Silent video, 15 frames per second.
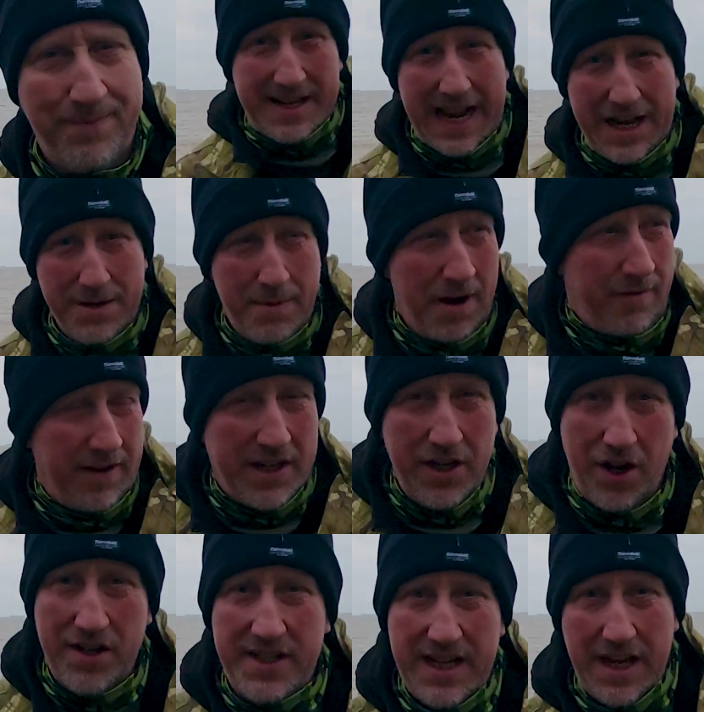Now you might
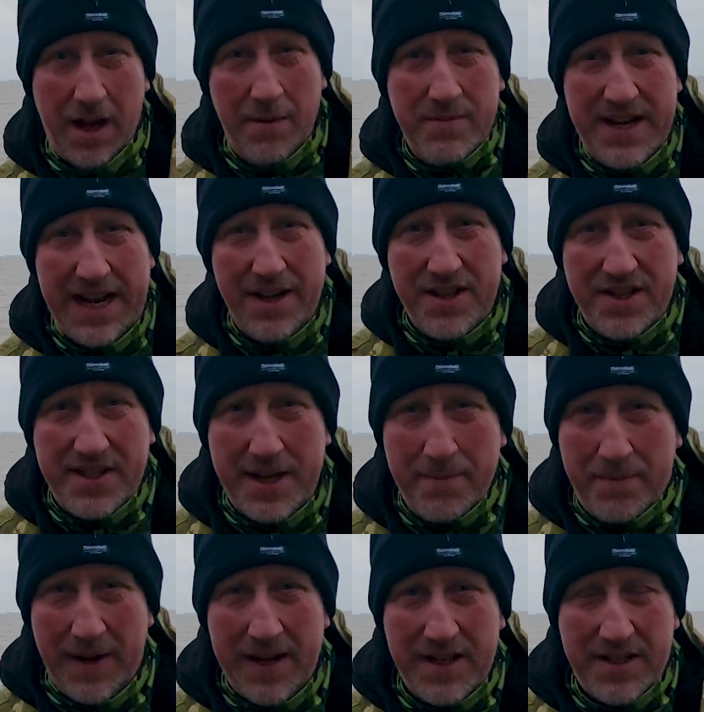recognise it, I'm down at the
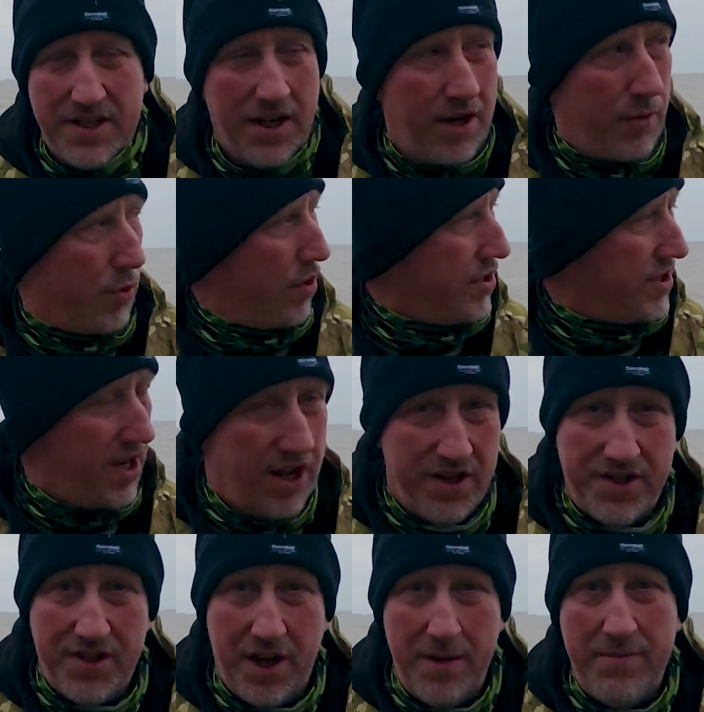same place I was
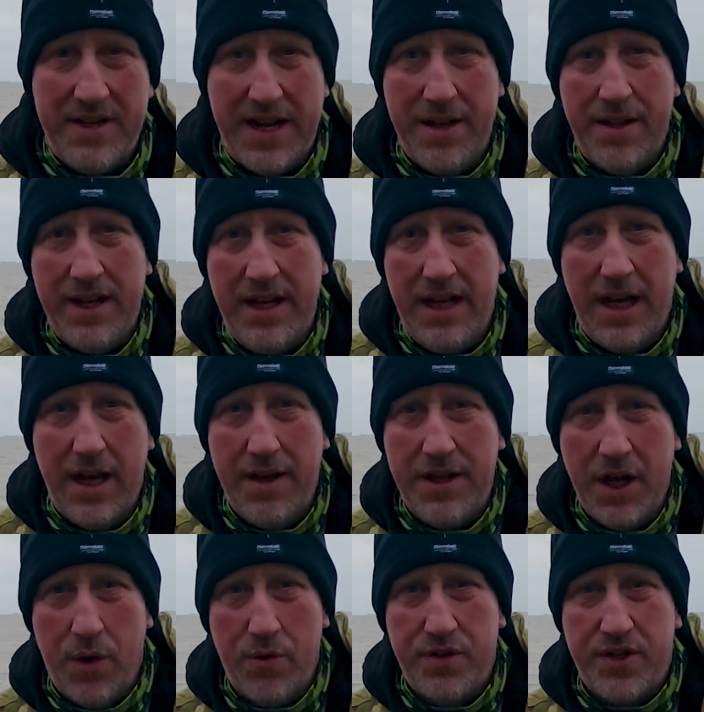last time, down at
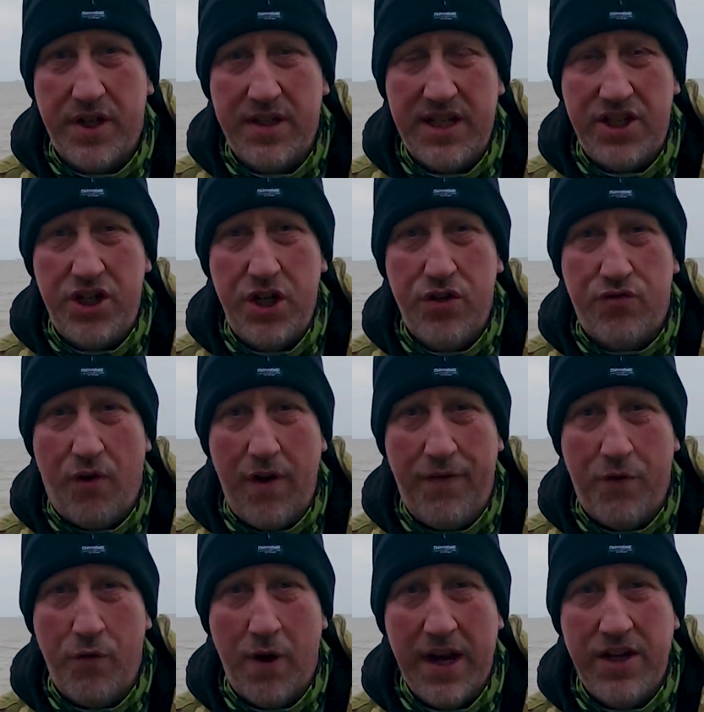the old disused
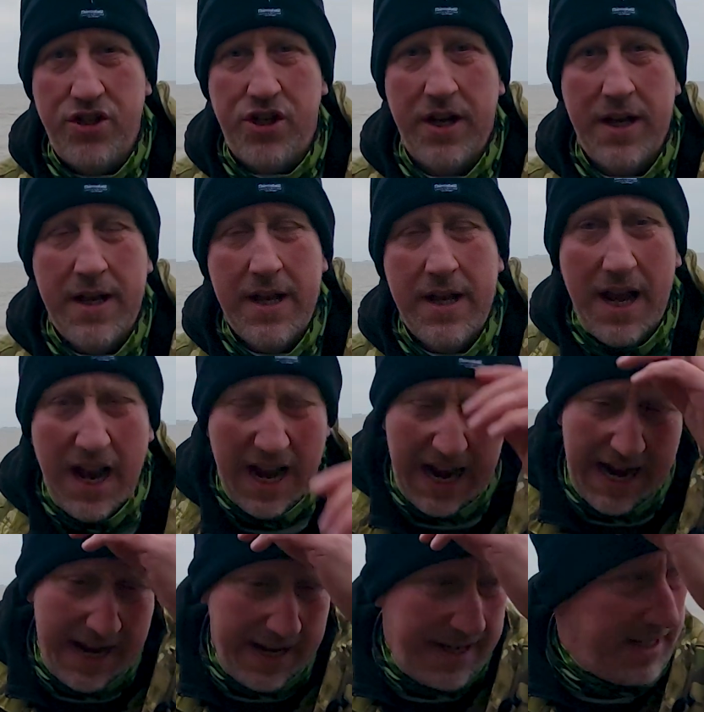rifle range,
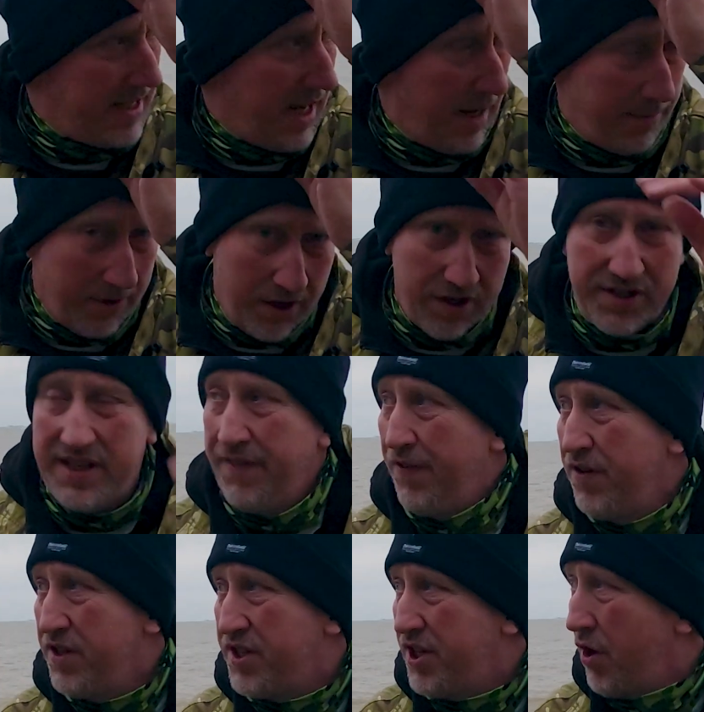and I'm on a
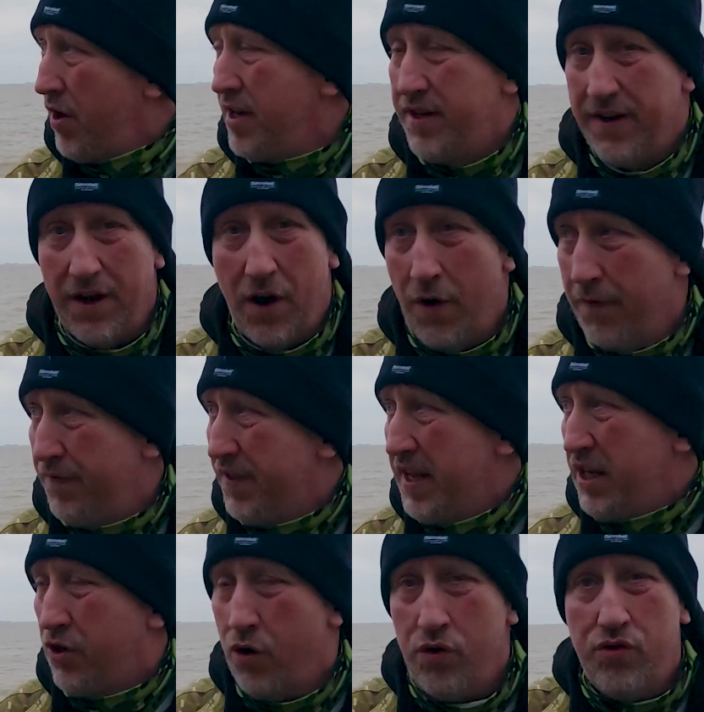different side of
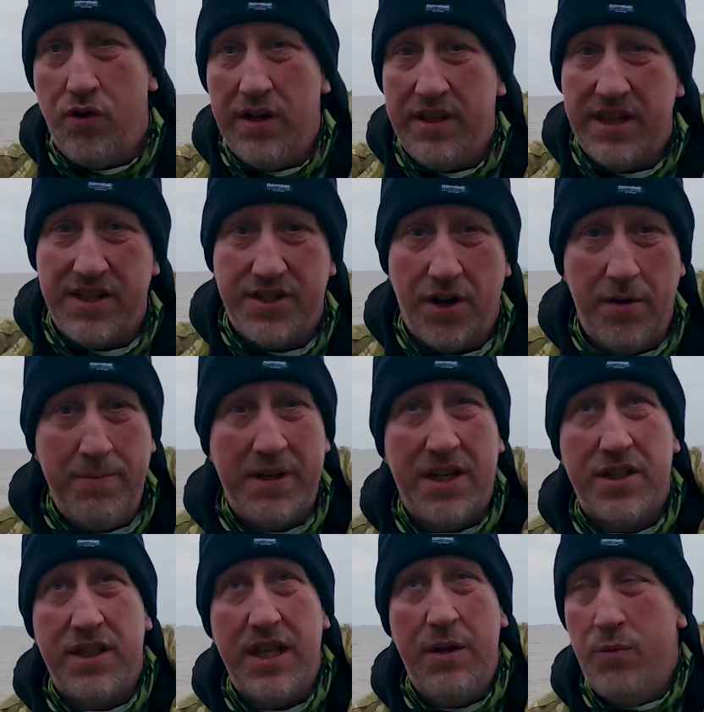the concrete this time
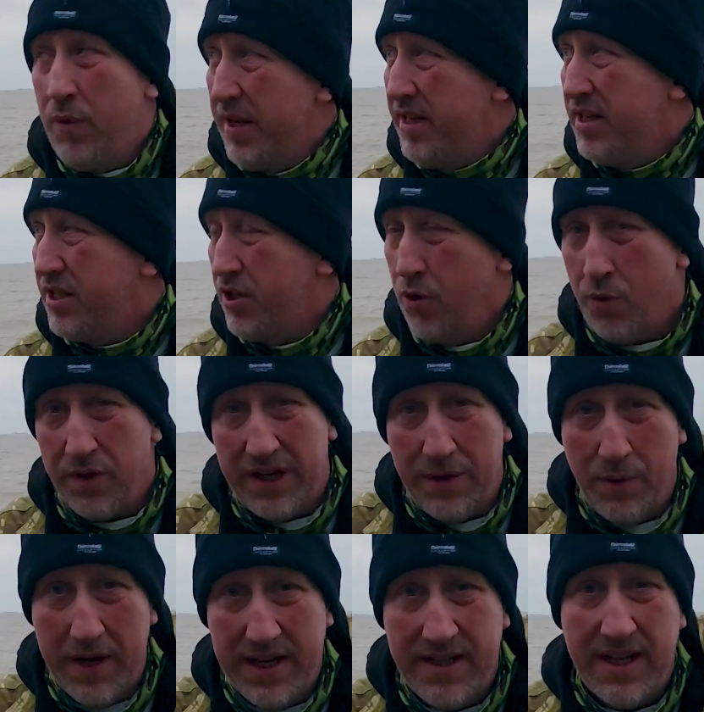because the wind is a northerly
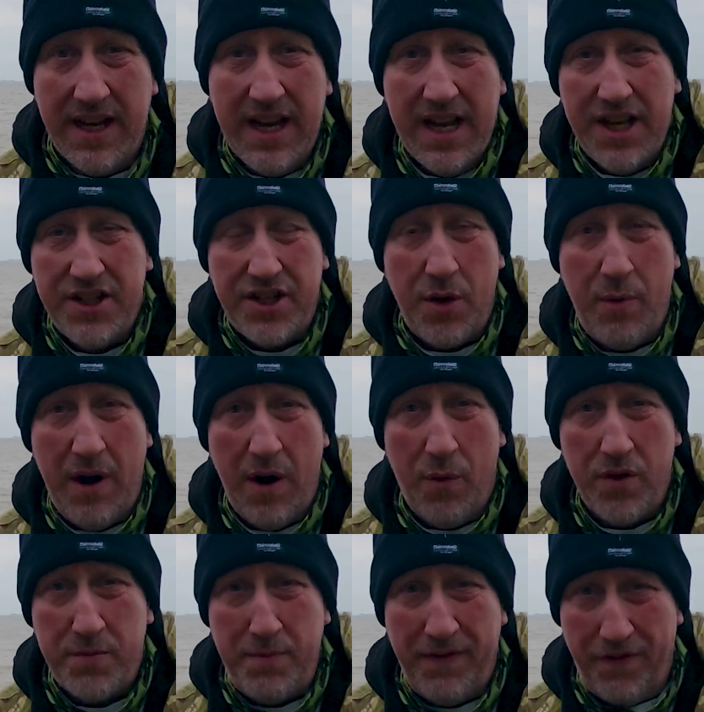wind. So where I
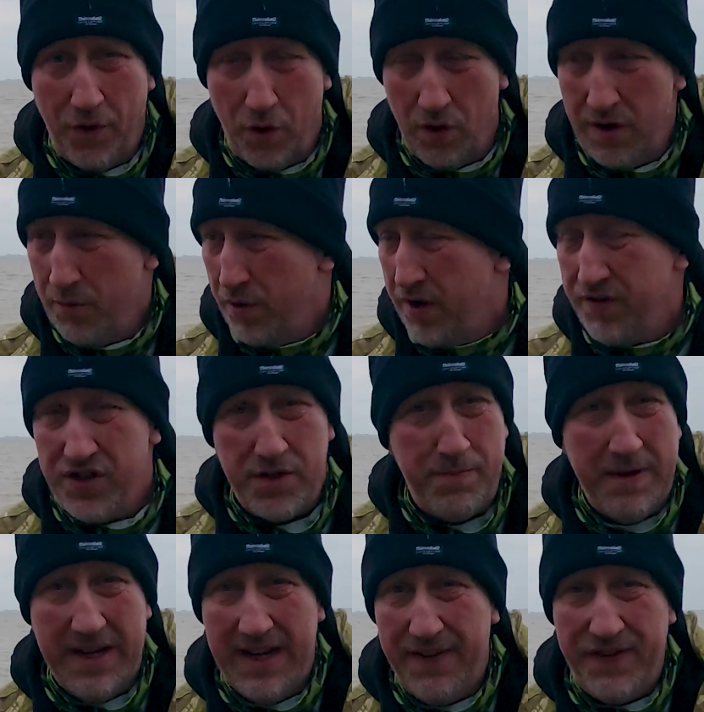was before, it would have just
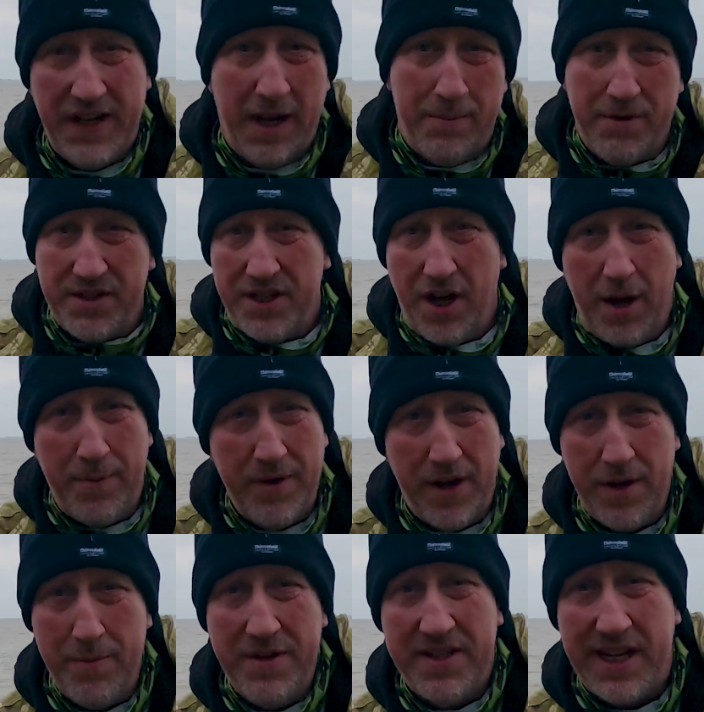been lifting up my tarp and
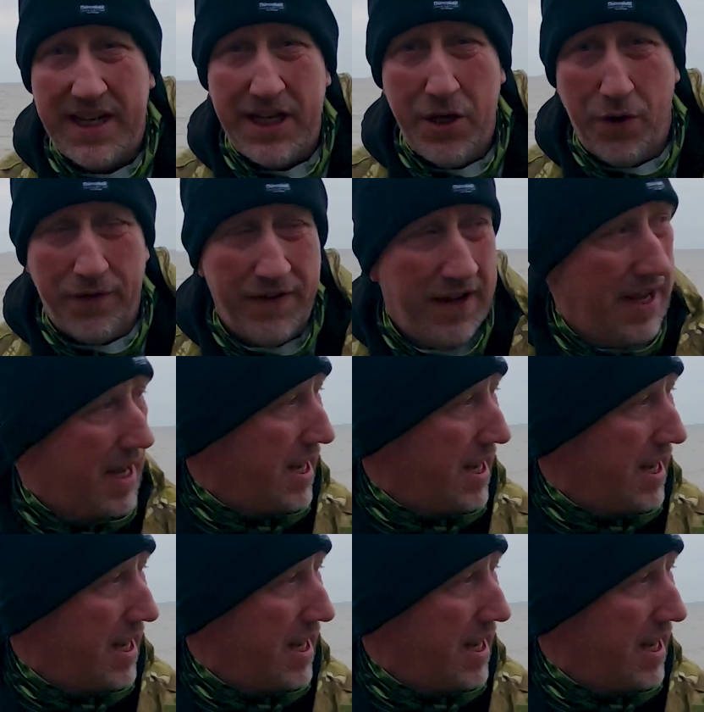I'd have been taken off.